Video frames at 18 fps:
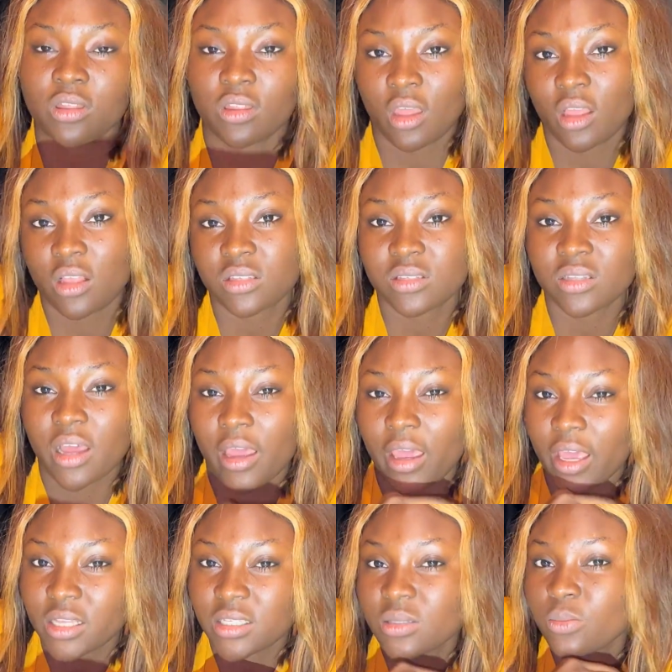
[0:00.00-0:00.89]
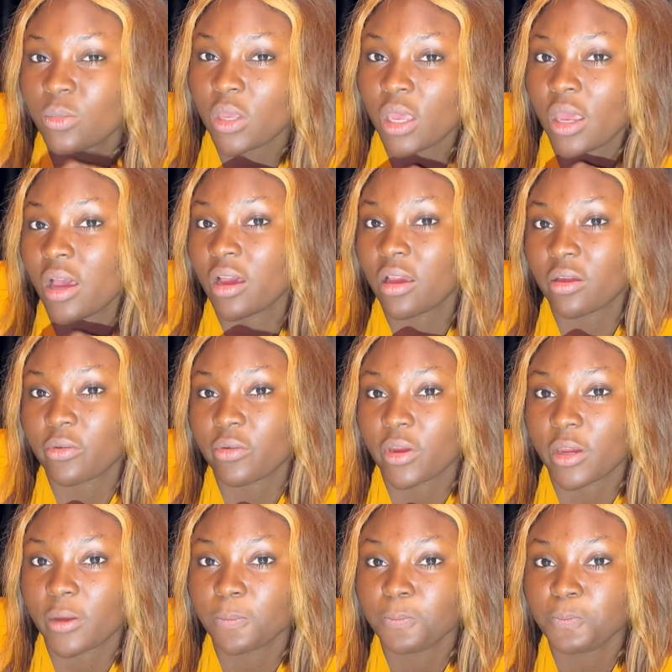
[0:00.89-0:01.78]
things that gets me
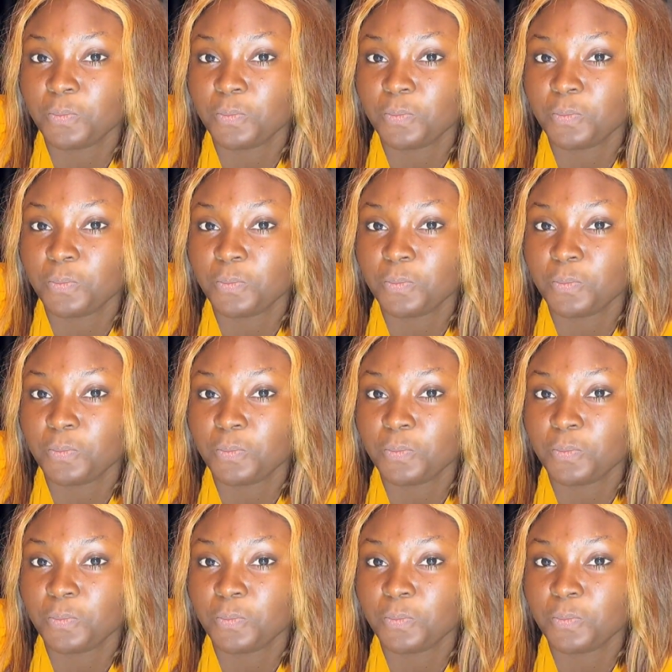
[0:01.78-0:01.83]
angry